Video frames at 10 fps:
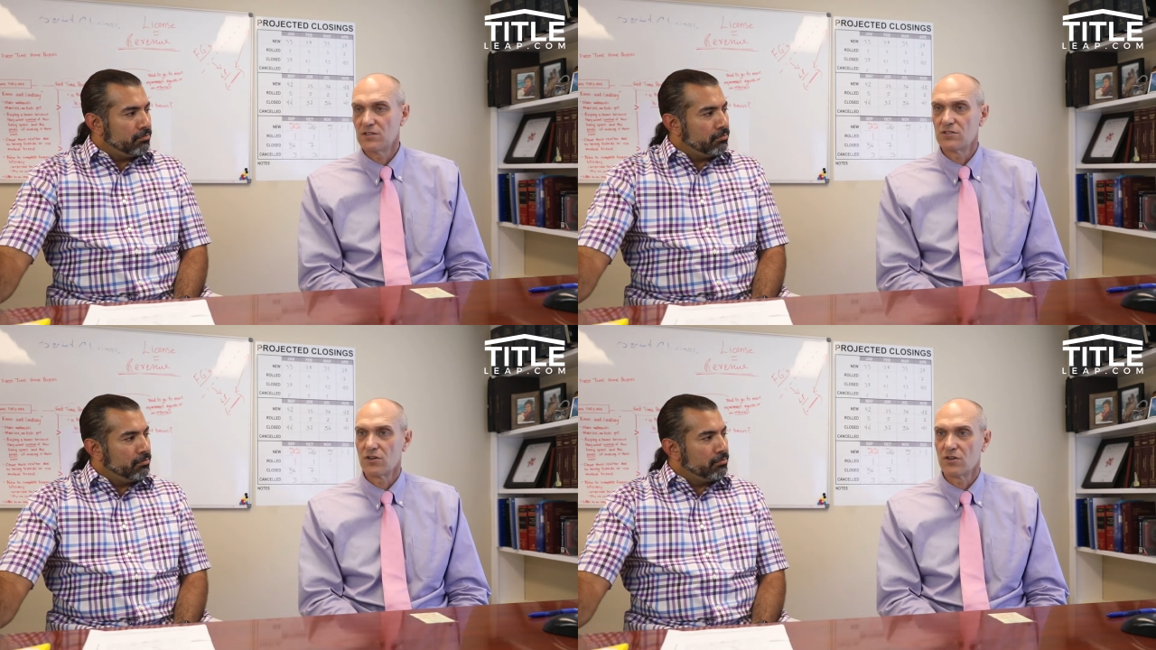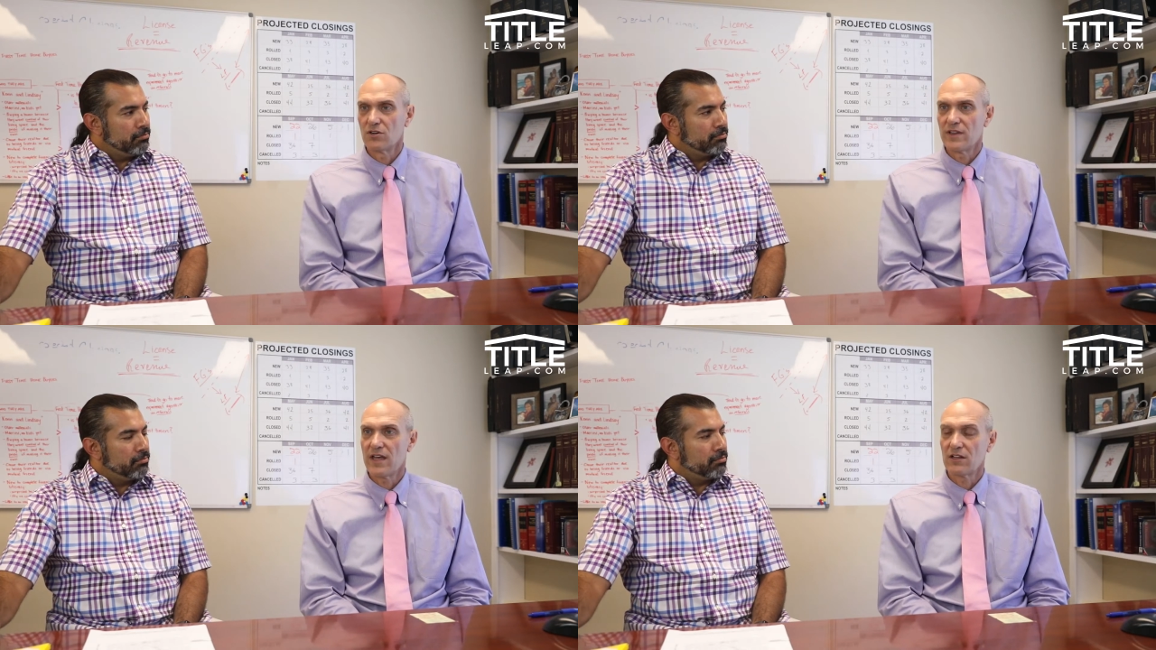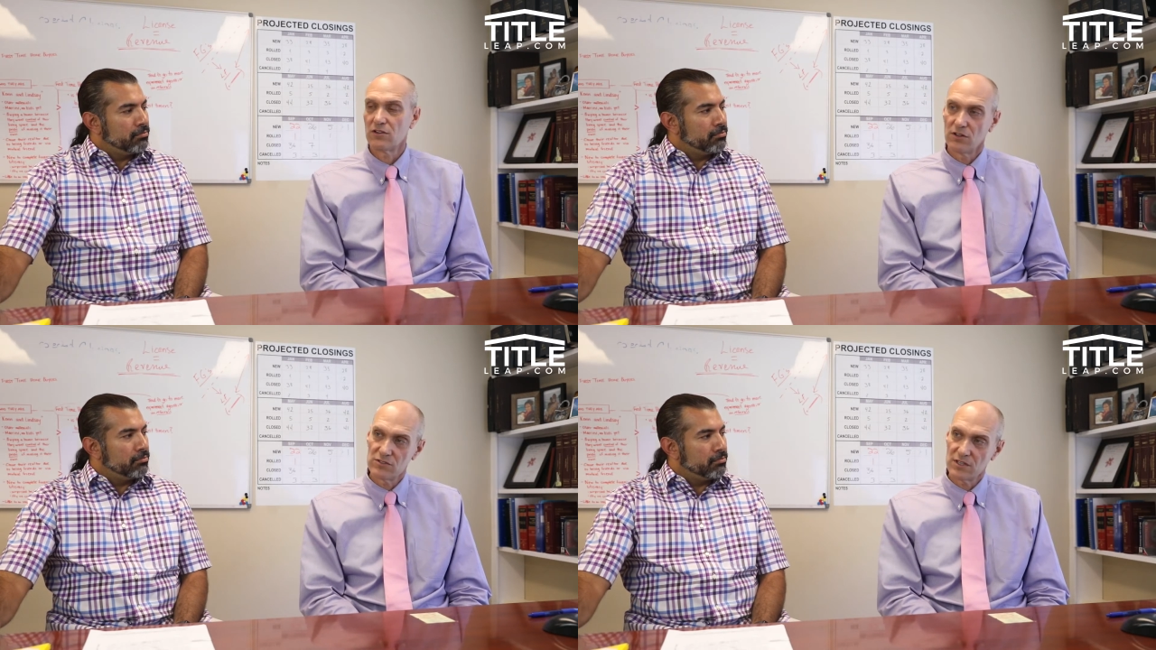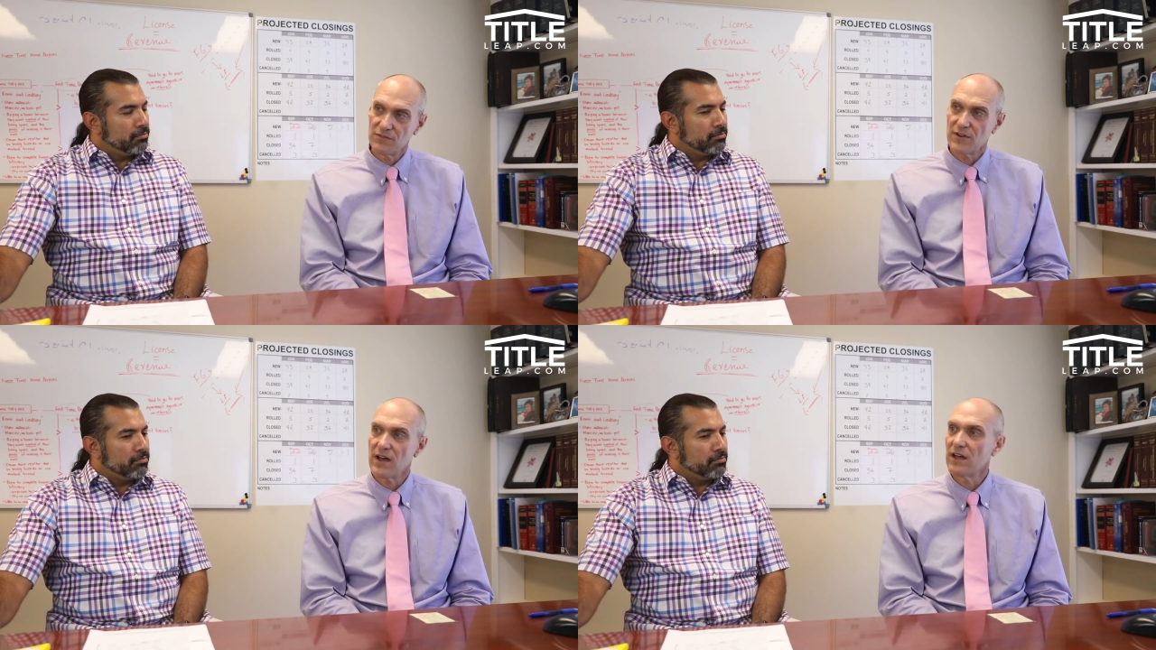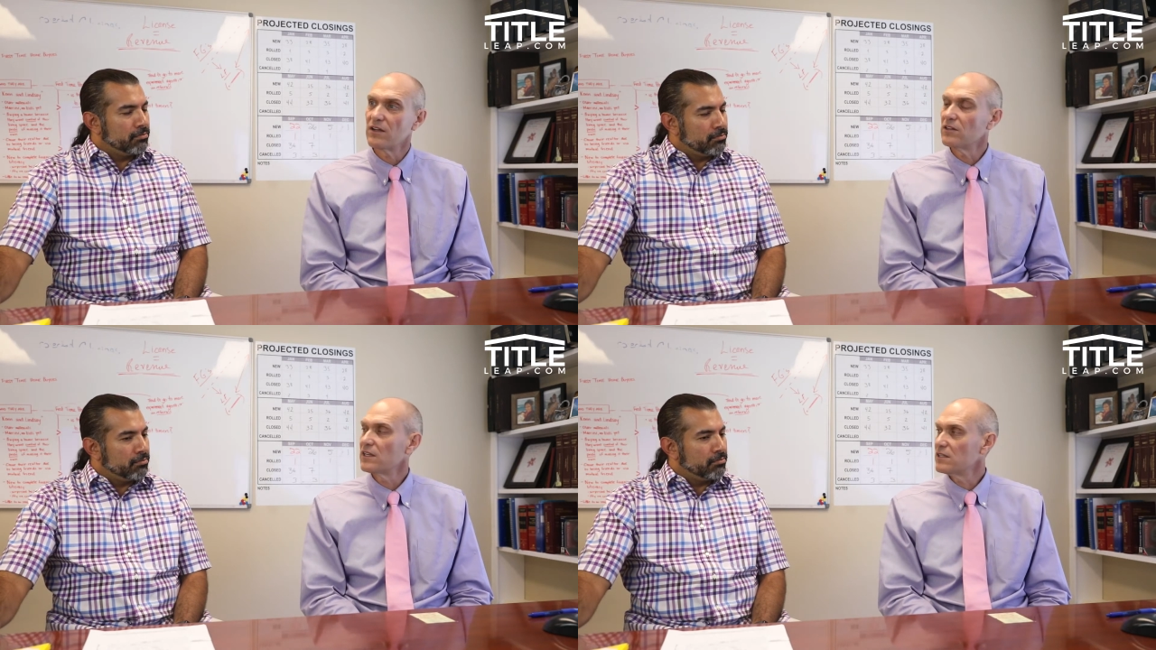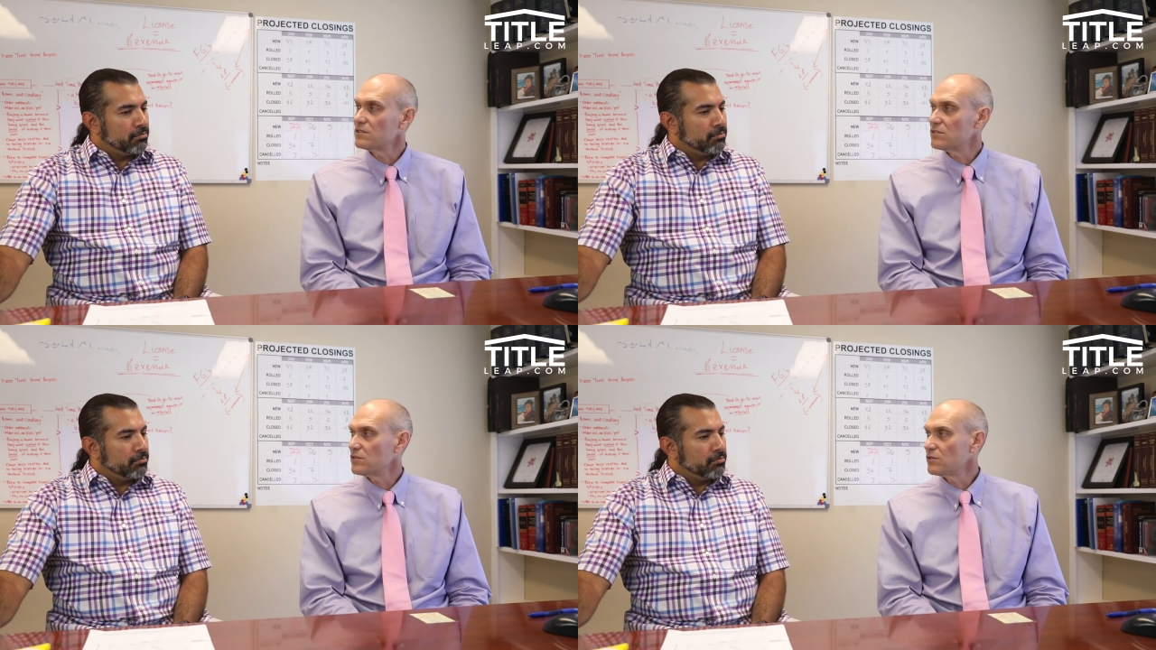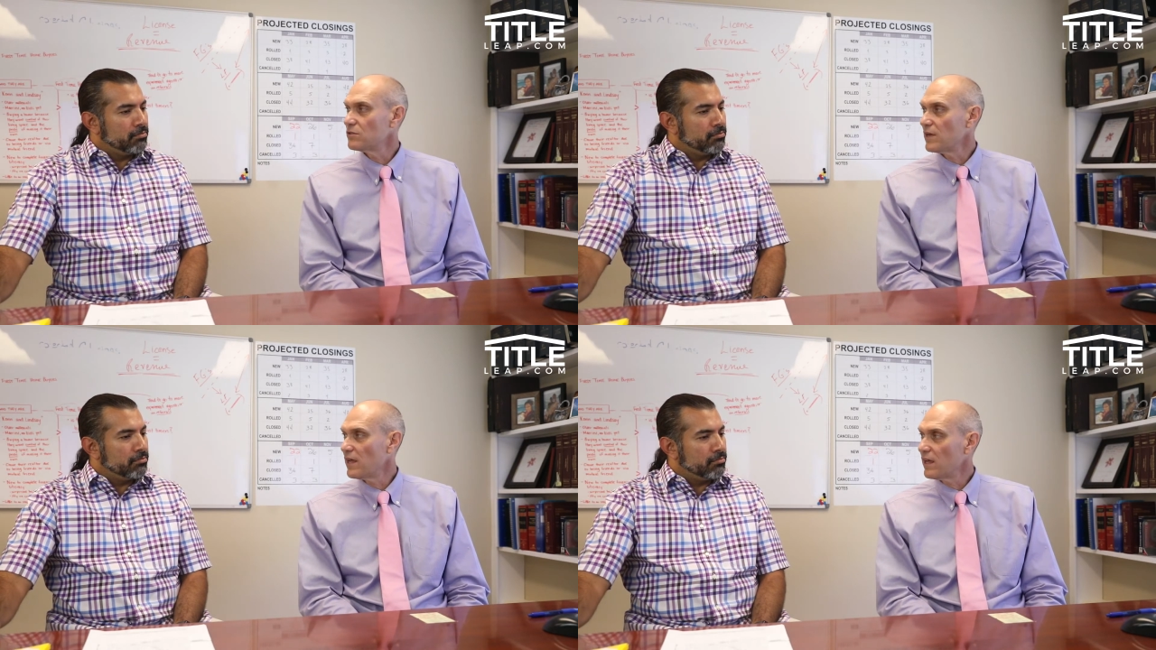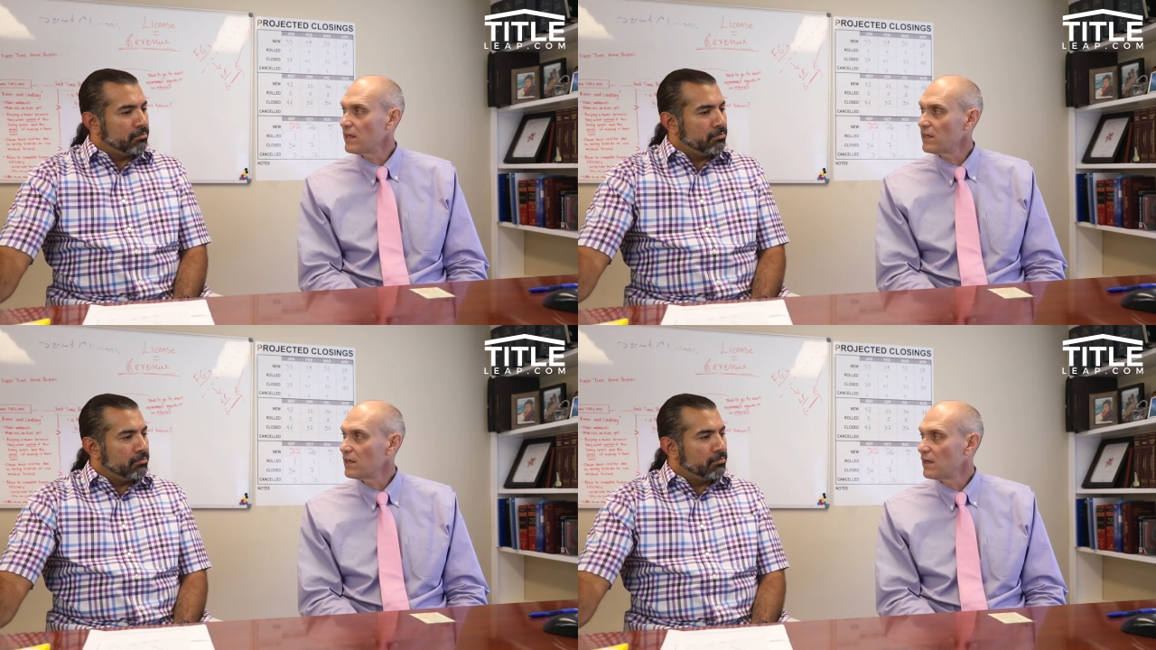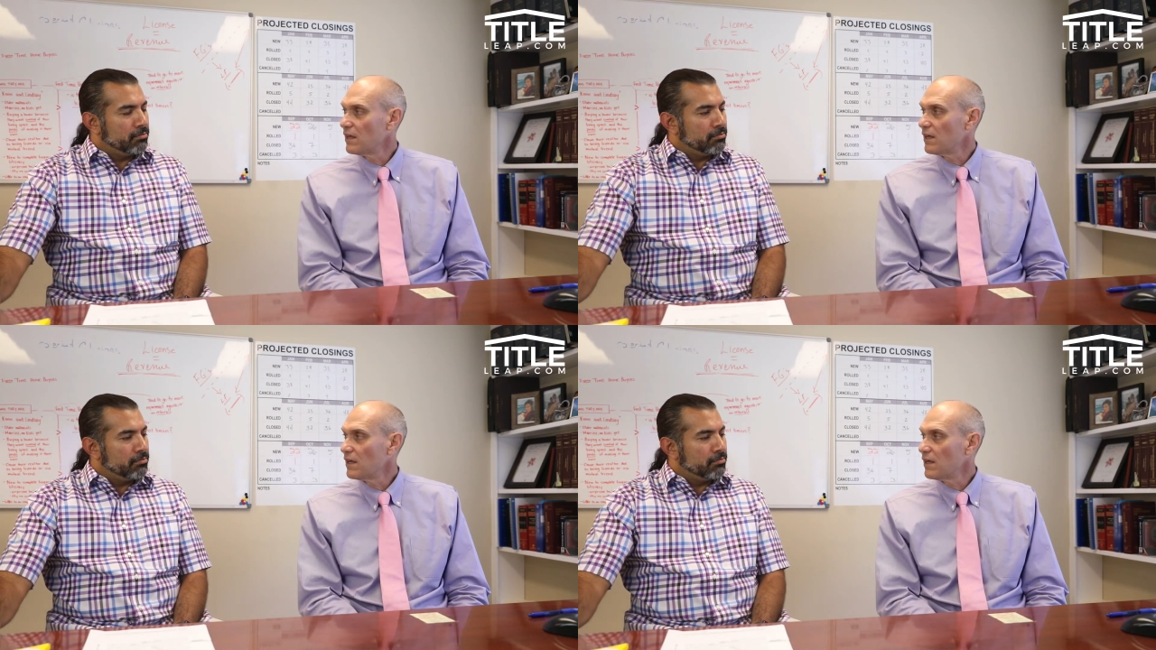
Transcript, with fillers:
Speaker 1: turned that closing file into a